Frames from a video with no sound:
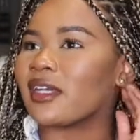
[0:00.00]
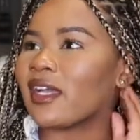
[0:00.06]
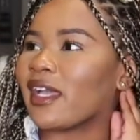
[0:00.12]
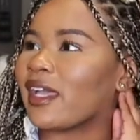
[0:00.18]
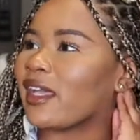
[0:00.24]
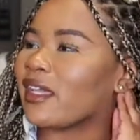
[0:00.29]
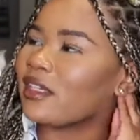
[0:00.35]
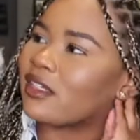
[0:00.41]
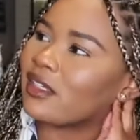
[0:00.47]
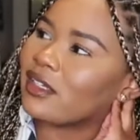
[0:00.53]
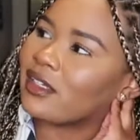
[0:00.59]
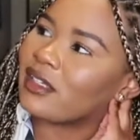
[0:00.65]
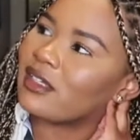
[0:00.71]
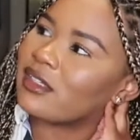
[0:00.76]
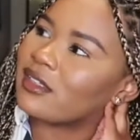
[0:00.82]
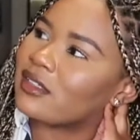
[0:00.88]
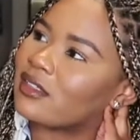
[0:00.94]
I had
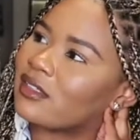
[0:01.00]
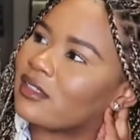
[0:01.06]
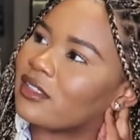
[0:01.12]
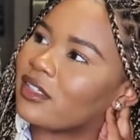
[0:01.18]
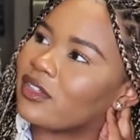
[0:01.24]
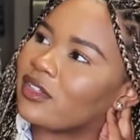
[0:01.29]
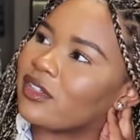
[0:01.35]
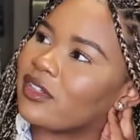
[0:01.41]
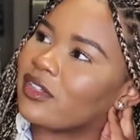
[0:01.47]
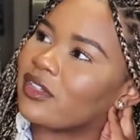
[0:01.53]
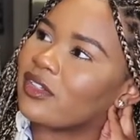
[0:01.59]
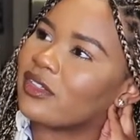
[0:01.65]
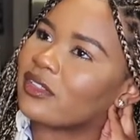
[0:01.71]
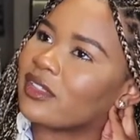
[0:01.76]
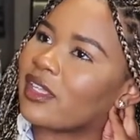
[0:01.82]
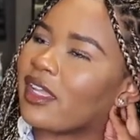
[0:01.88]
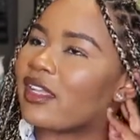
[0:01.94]

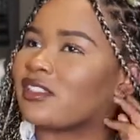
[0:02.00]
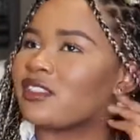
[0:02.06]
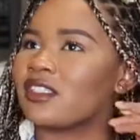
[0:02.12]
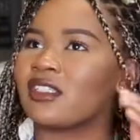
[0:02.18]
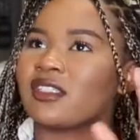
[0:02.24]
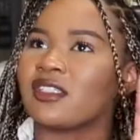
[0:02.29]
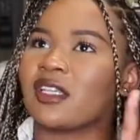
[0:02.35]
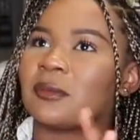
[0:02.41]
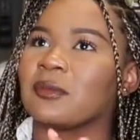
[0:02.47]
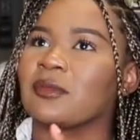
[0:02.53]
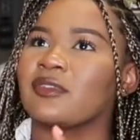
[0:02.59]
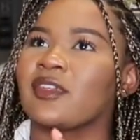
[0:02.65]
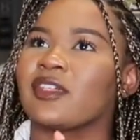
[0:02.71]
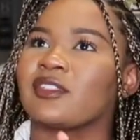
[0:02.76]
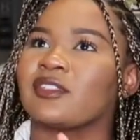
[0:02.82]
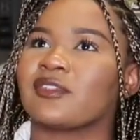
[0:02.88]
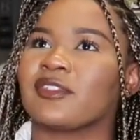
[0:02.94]
I had done a couple of
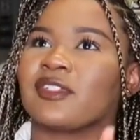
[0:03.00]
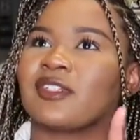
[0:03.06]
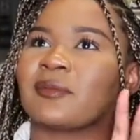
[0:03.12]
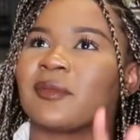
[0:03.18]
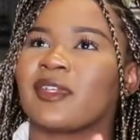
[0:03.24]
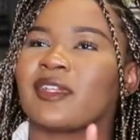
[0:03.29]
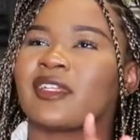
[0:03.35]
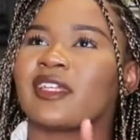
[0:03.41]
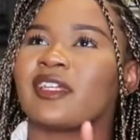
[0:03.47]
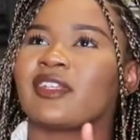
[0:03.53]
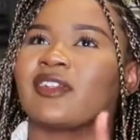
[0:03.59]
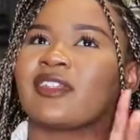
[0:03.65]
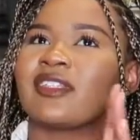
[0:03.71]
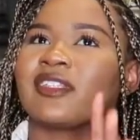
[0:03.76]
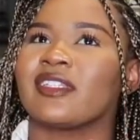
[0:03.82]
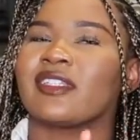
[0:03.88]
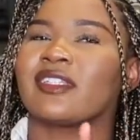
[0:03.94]
rounds for American Idol,
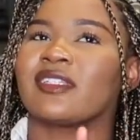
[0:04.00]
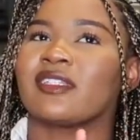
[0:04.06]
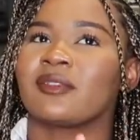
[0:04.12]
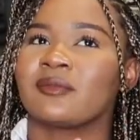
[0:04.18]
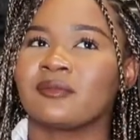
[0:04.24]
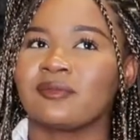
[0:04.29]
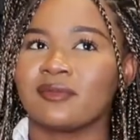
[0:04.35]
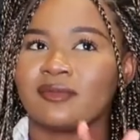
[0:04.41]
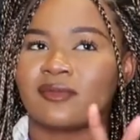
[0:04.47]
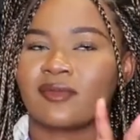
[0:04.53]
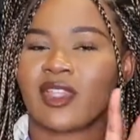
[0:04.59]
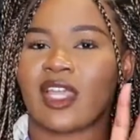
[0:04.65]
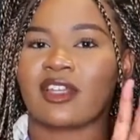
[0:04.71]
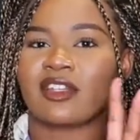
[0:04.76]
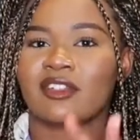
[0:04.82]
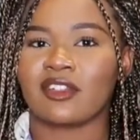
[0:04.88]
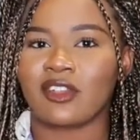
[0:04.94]
and then I
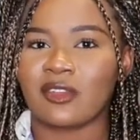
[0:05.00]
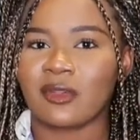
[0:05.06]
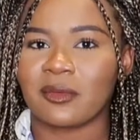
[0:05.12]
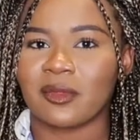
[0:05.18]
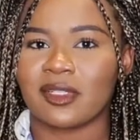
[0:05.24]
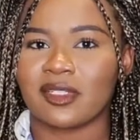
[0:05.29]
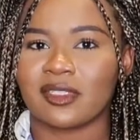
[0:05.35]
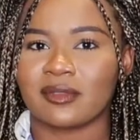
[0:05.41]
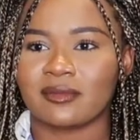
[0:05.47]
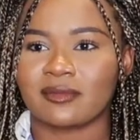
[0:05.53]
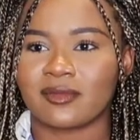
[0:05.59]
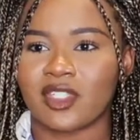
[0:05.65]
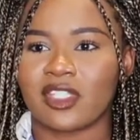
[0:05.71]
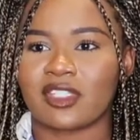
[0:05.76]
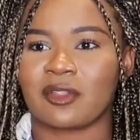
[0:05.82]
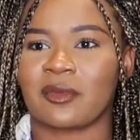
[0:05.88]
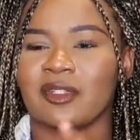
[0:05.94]
had another one
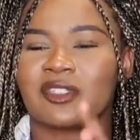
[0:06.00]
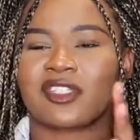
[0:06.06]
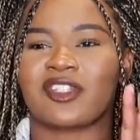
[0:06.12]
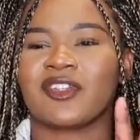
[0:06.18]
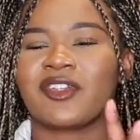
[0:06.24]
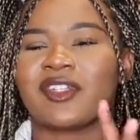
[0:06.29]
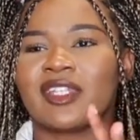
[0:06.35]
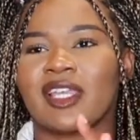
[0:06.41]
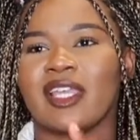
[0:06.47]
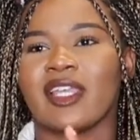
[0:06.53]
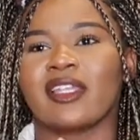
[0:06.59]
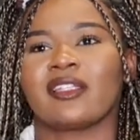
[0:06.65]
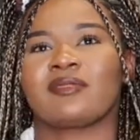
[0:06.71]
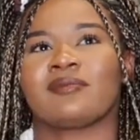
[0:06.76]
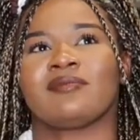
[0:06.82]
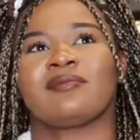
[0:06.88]
because they wanted to hear it again.